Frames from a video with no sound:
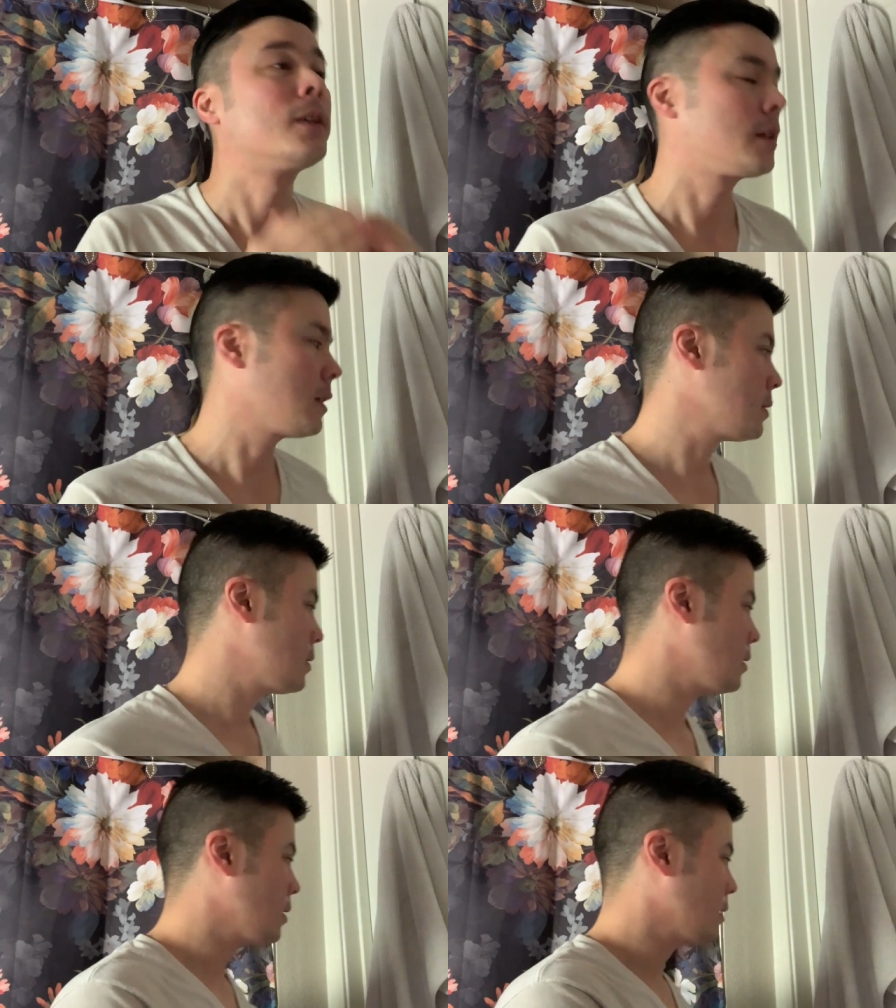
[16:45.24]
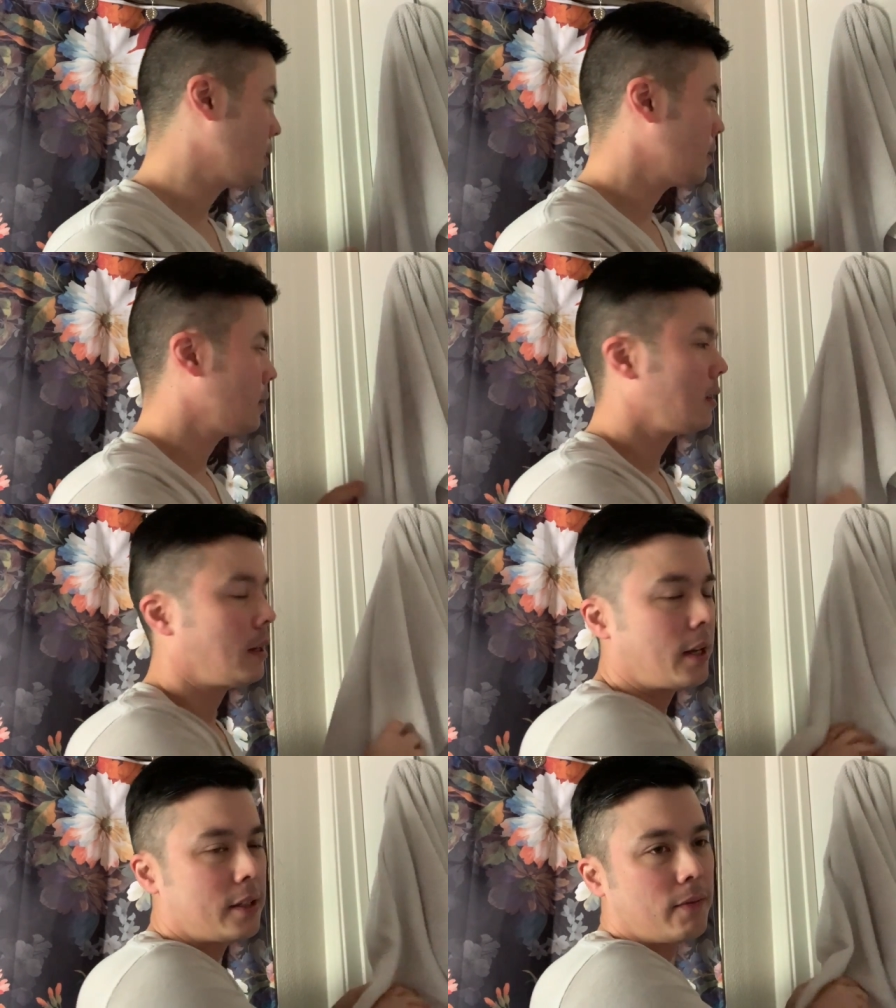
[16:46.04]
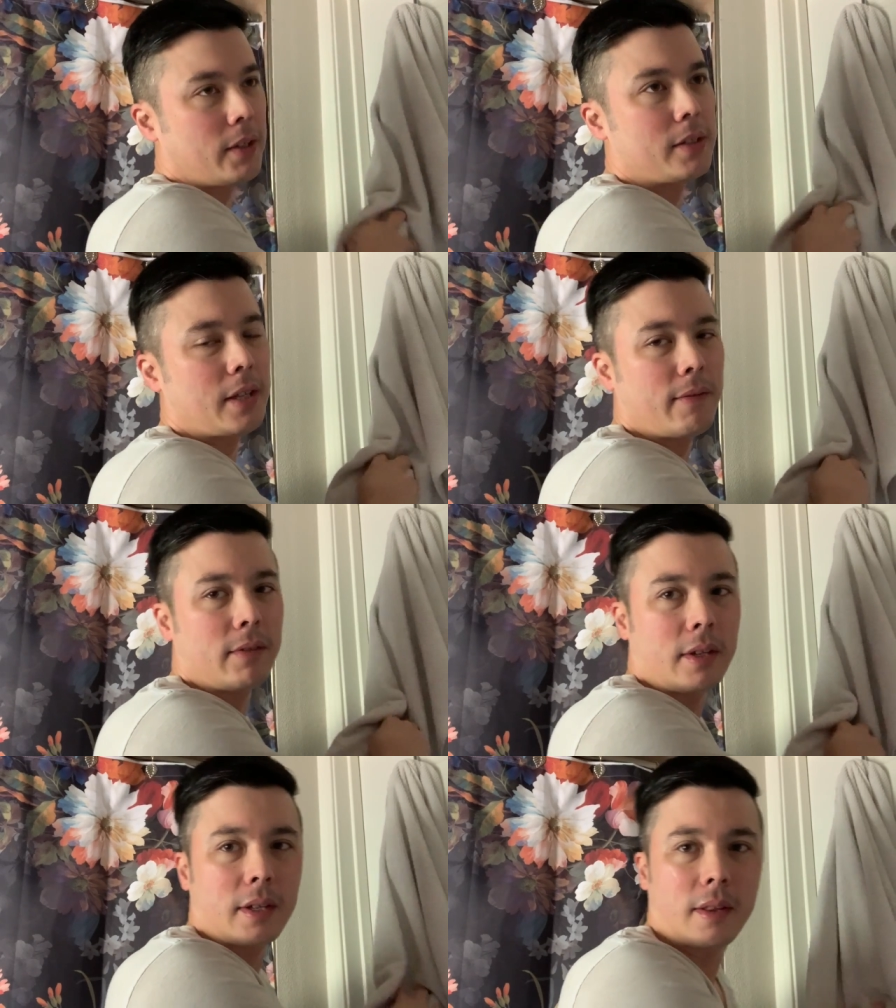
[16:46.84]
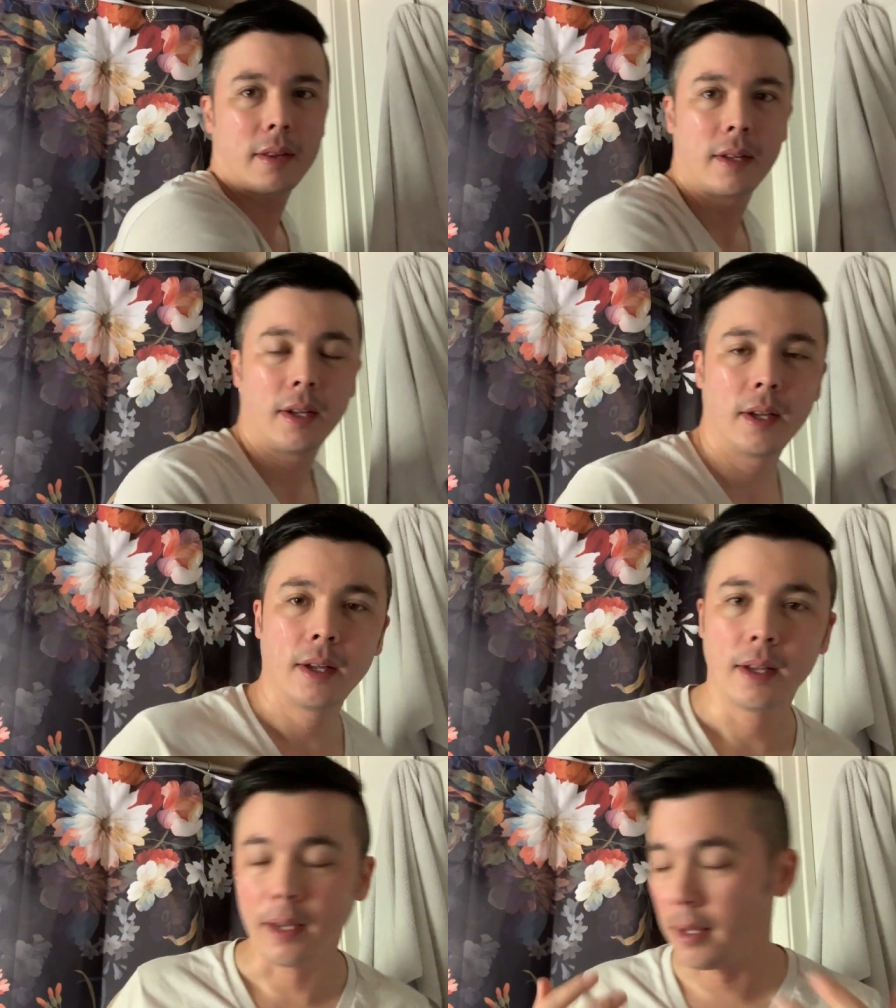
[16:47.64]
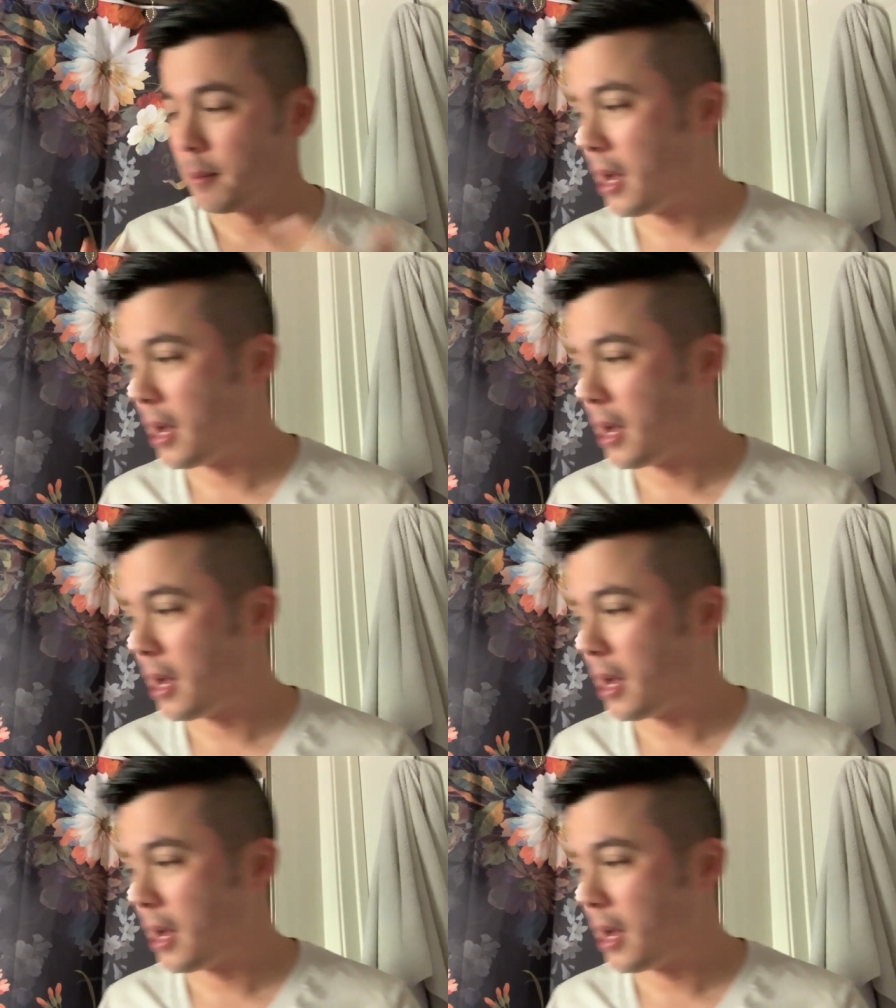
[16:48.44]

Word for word: because of the SV70th um,